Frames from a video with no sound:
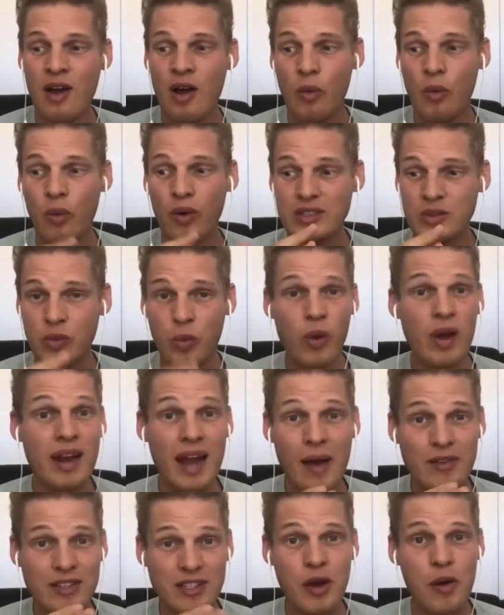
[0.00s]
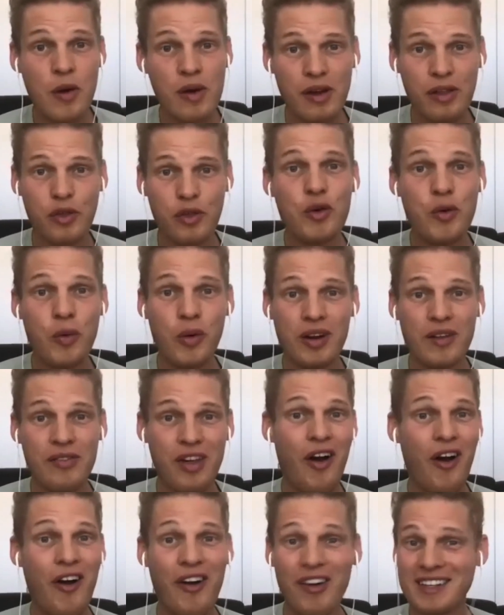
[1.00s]
was when I was going through one of the
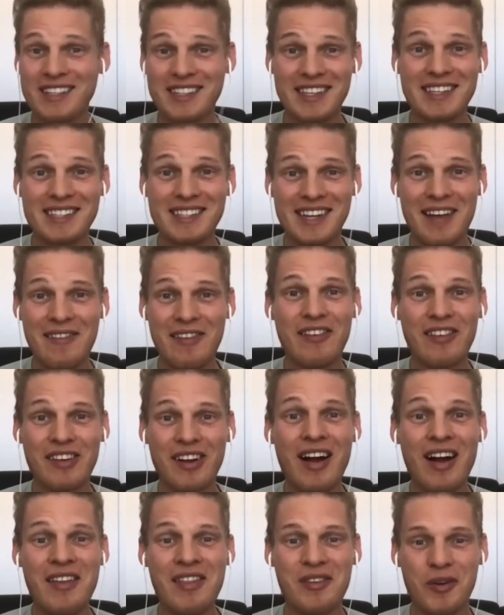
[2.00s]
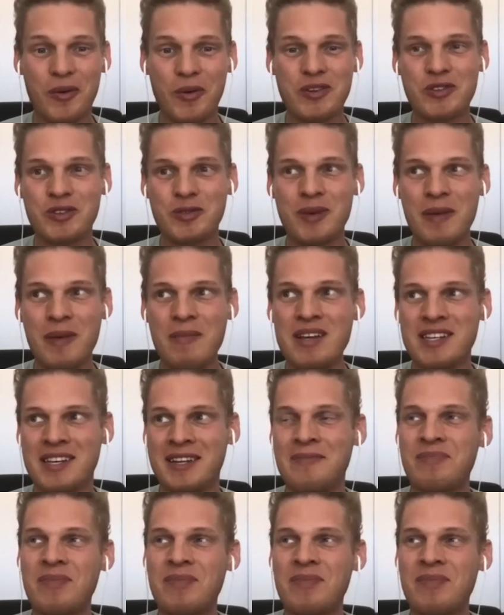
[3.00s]
hardest things that I've ever gone through, which was my mission.